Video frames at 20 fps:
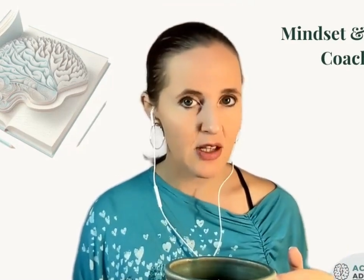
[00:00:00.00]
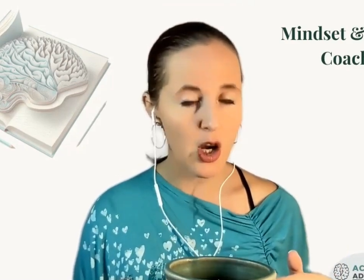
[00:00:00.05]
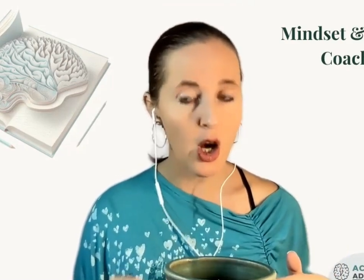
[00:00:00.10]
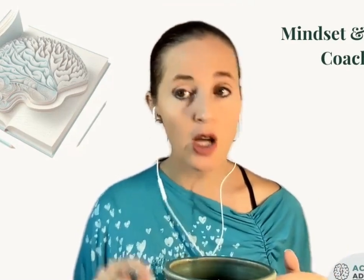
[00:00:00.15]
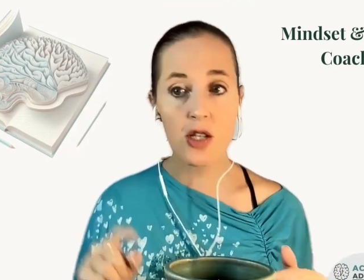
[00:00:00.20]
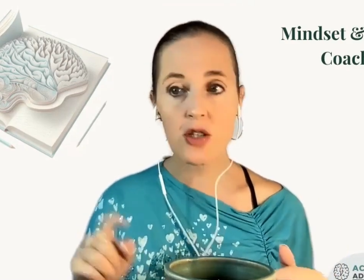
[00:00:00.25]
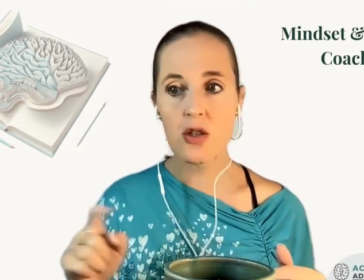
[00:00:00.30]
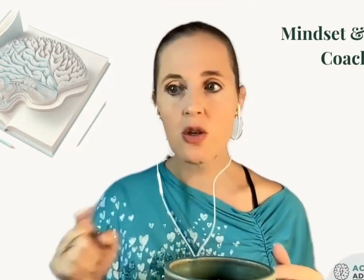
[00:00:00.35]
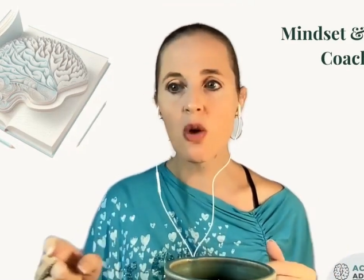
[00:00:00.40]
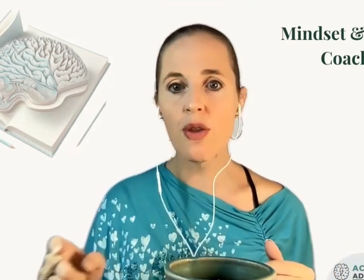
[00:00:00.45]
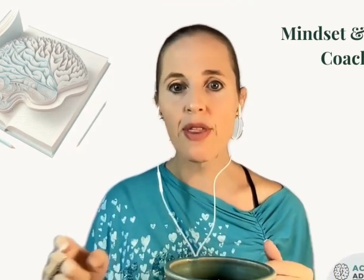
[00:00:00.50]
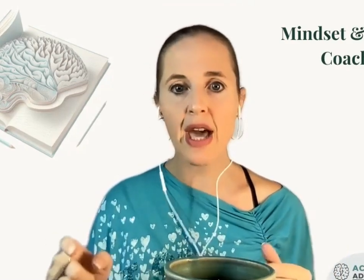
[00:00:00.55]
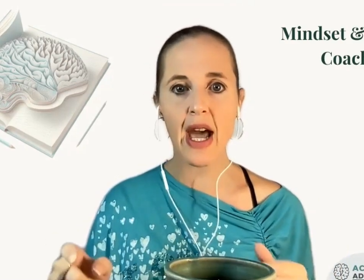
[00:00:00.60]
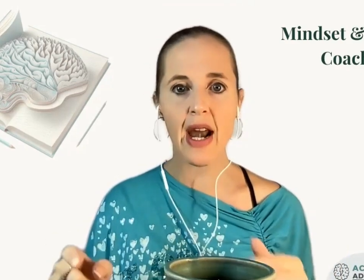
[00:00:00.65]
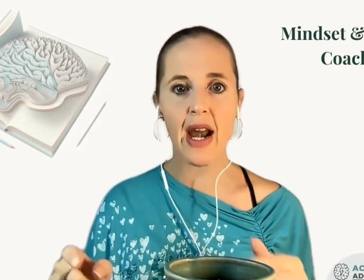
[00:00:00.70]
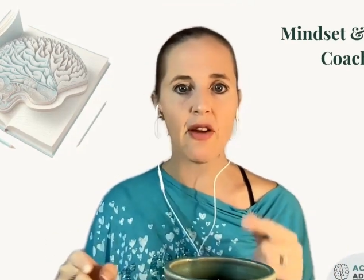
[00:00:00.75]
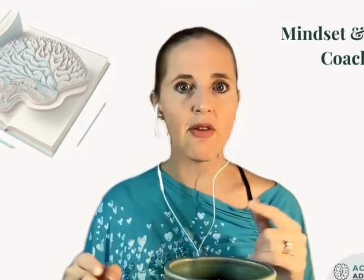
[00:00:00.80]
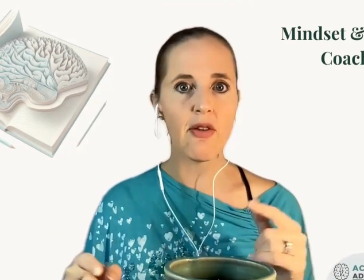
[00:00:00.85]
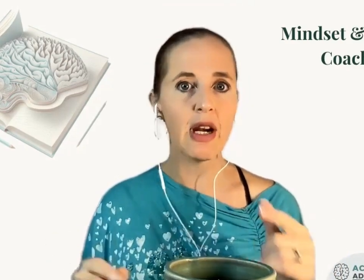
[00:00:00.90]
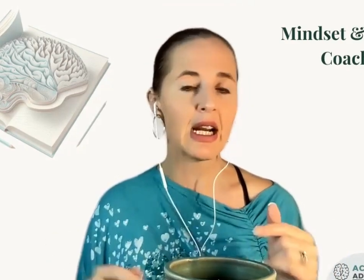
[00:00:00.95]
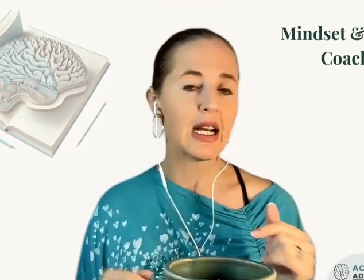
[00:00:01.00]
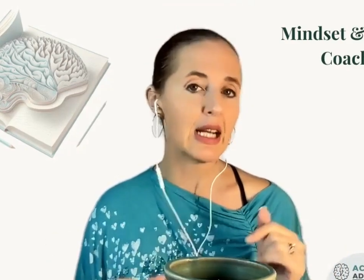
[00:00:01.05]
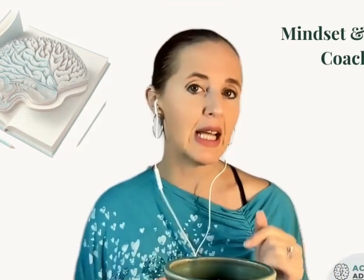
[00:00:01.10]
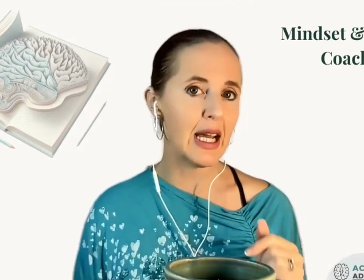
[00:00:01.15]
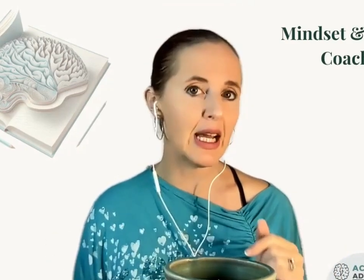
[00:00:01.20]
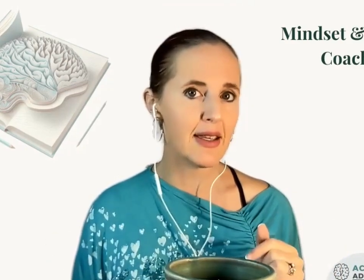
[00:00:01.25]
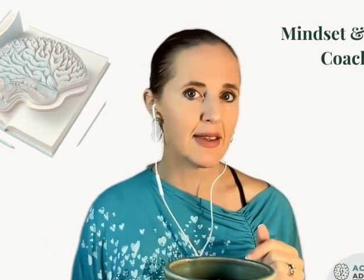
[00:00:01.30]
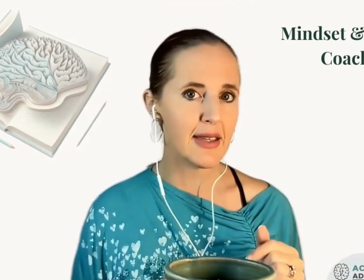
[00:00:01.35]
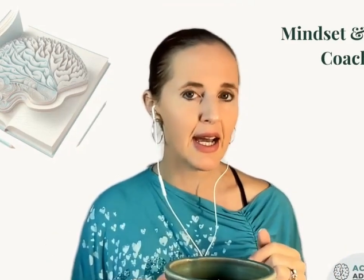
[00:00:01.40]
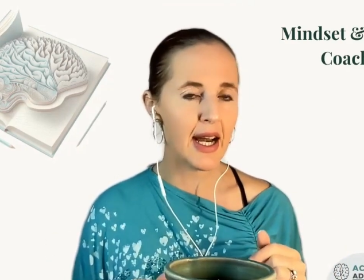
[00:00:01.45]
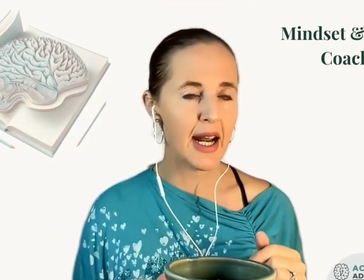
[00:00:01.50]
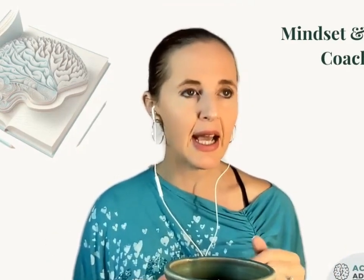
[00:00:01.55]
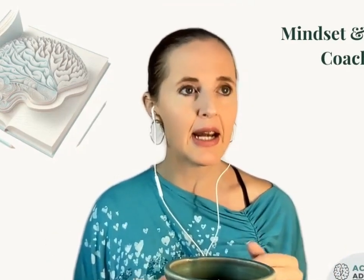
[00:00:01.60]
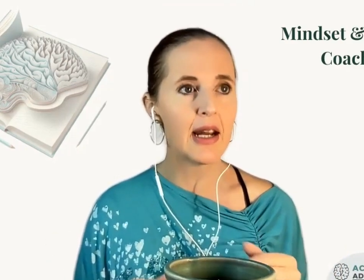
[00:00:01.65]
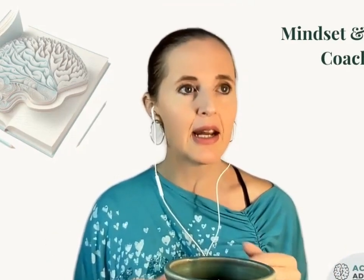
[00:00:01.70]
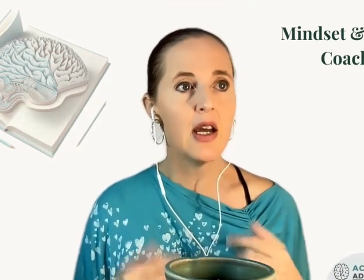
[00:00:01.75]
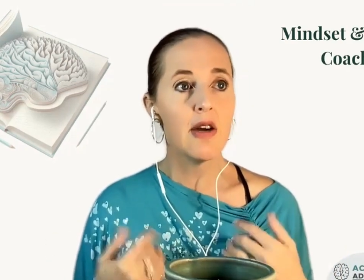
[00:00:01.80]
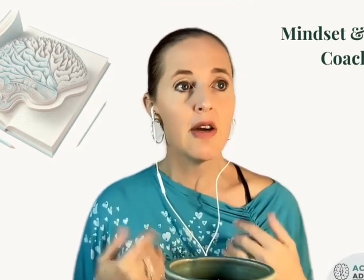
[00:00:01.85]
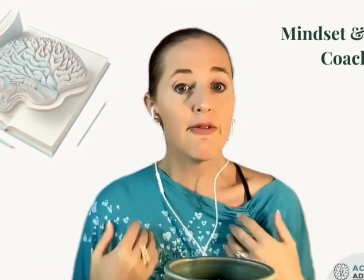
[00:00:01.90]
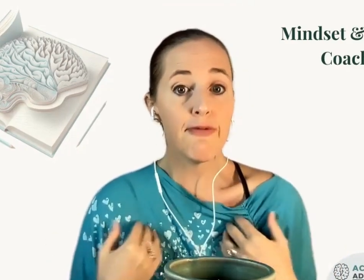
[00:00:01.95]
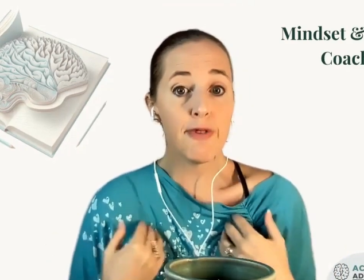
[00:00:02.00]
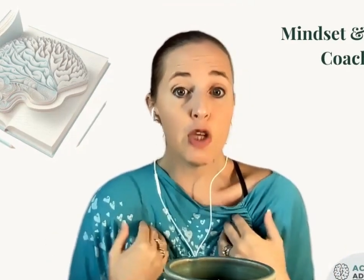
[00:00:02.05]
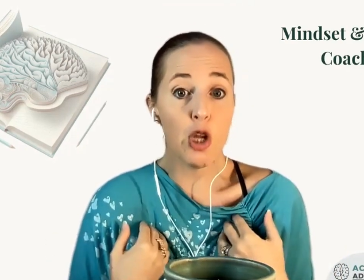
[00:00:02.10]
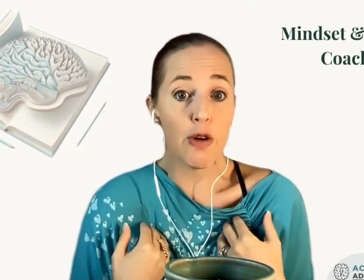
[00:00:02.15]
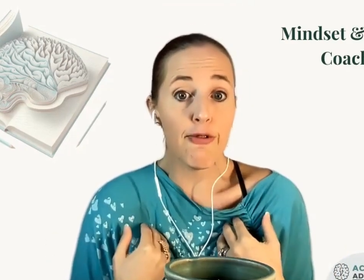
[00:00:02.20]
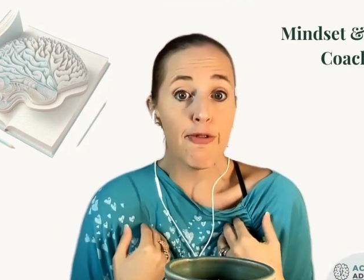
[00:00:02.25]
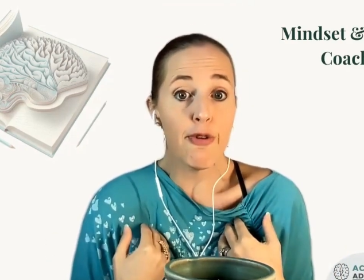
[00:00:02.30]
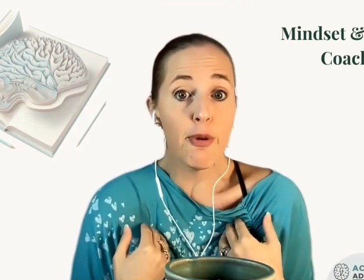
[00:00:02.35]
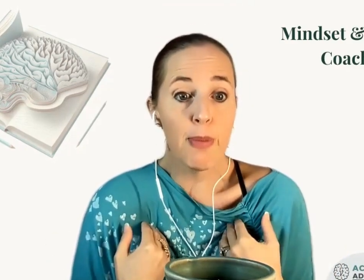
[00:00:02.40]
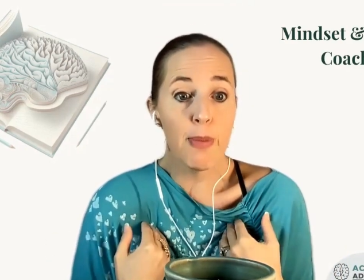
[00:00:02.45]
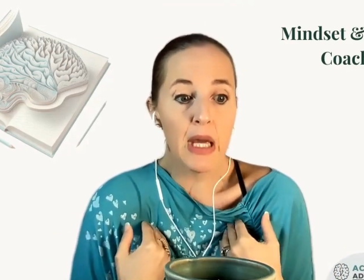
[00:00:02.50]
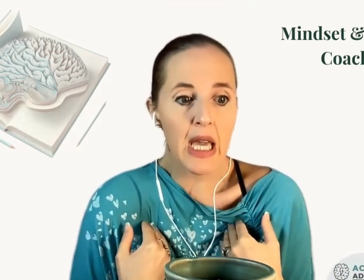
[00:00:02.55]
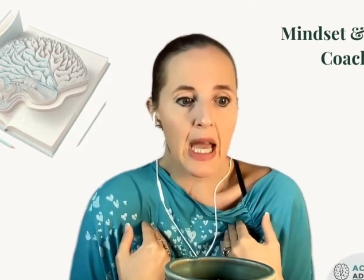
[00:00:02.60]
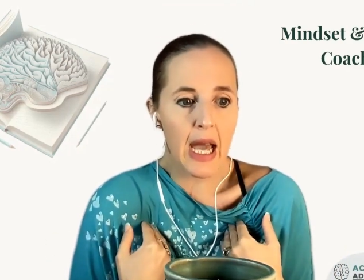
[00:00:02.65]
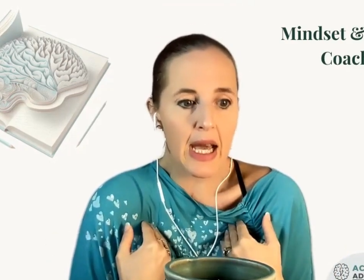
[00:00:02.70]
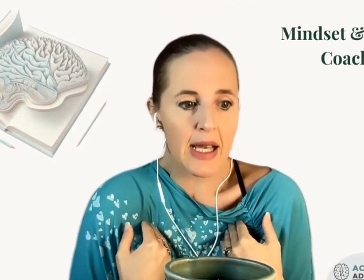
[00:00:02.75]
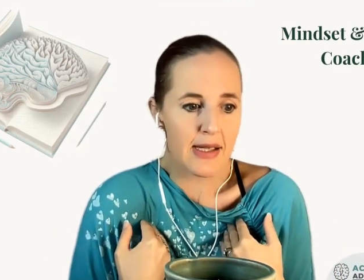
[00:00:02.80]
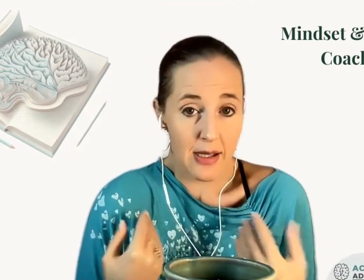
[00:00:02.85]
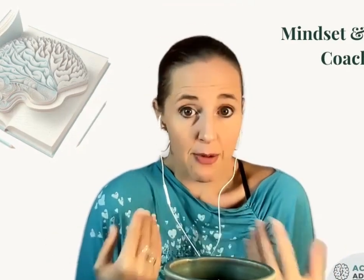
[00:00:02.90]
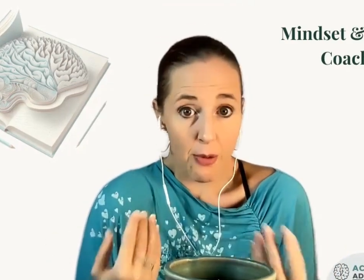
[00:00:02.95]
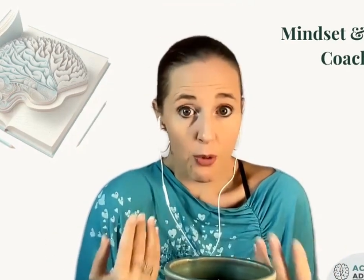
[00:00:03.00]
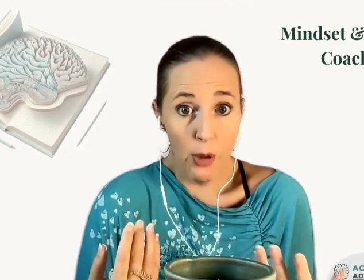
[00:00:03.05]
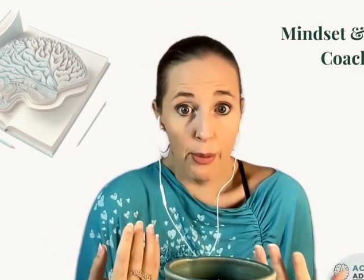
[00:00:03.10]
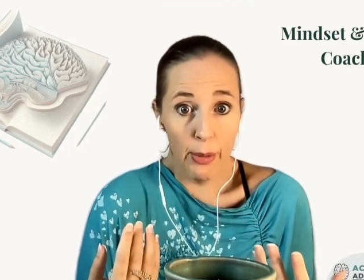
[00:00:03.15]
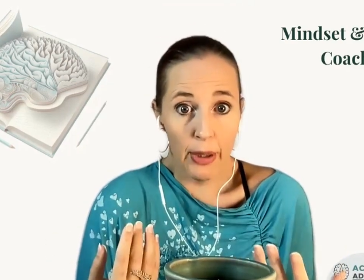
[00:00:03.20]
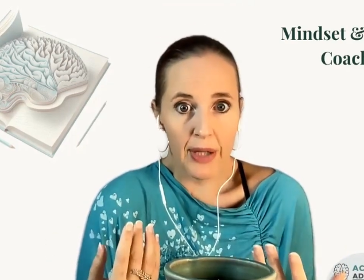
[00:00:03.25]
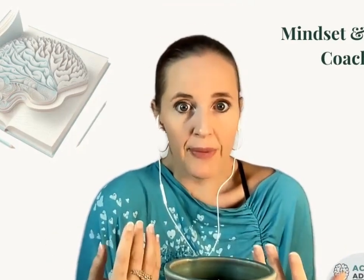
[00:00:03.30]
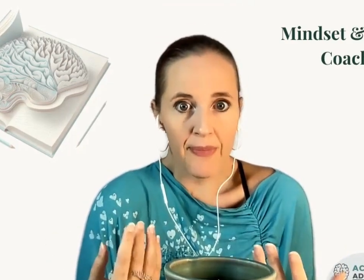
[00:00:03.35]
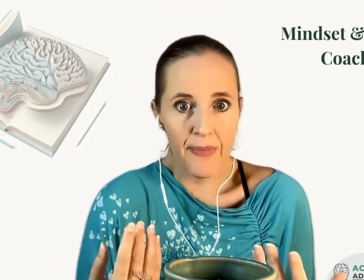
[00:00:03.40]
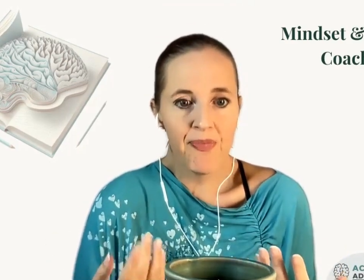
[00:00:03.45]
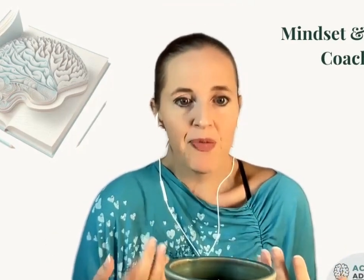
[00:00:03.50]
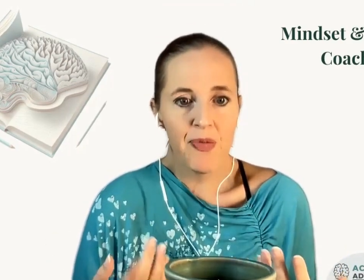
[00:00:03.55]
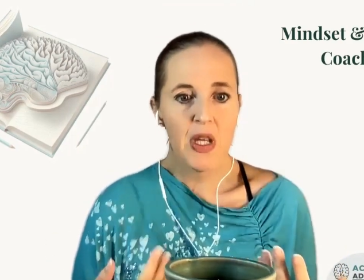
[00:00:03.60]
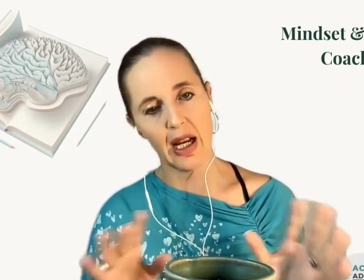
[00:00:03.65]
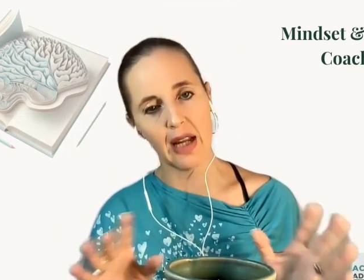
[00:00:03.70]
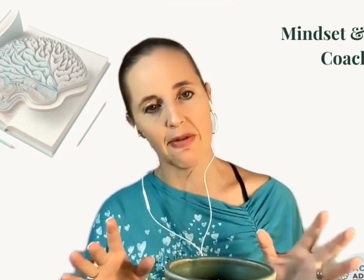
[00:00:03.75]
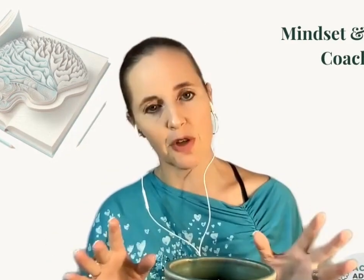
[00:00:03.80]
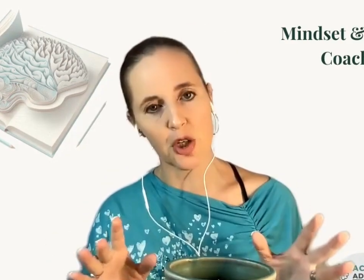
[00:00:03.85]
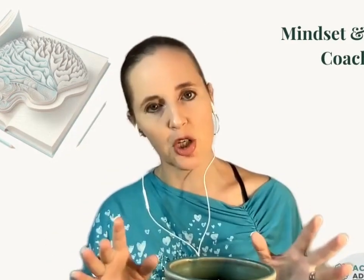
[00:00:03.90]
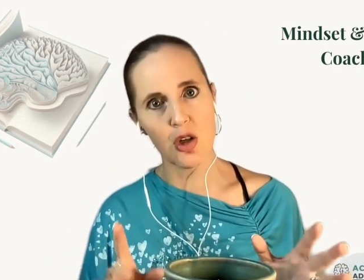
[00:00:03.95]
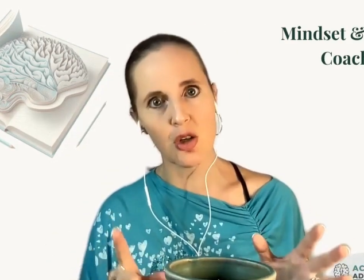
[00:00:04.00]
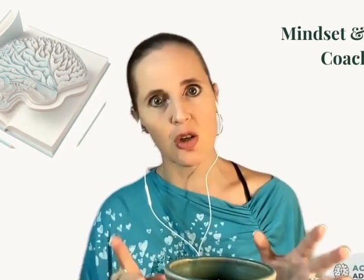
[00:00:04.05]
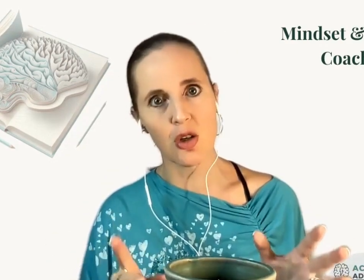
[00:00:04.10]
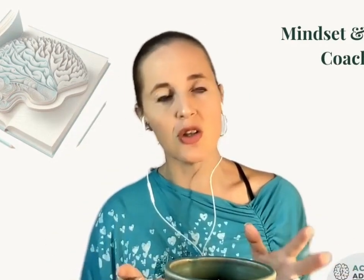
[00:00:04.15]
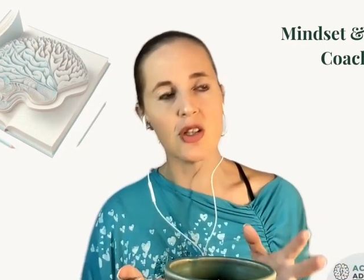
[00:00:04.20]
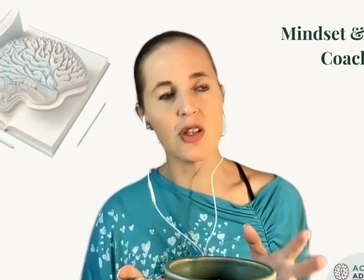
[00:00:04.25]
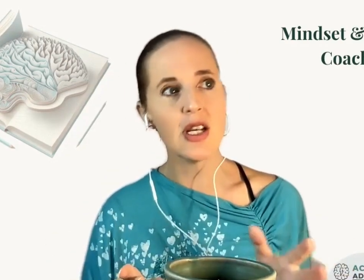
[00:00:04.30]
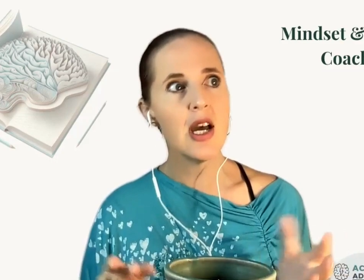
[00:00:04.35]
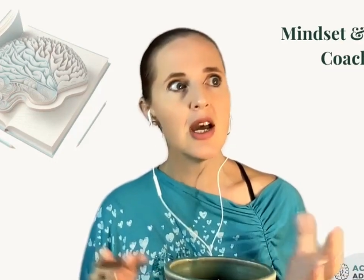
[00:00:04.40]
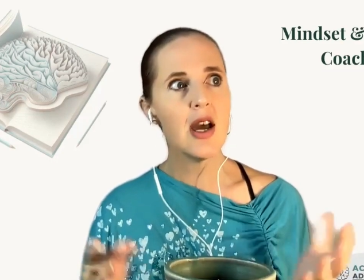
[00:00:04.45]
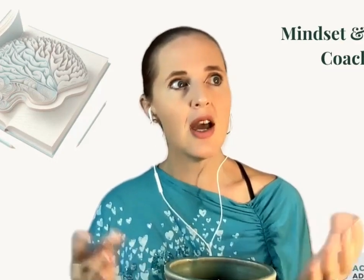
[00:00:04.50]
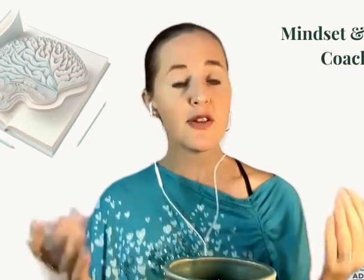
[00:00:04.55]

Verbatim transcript: I saw that. I really like that. And, you know, for me as a woman, I love shoes.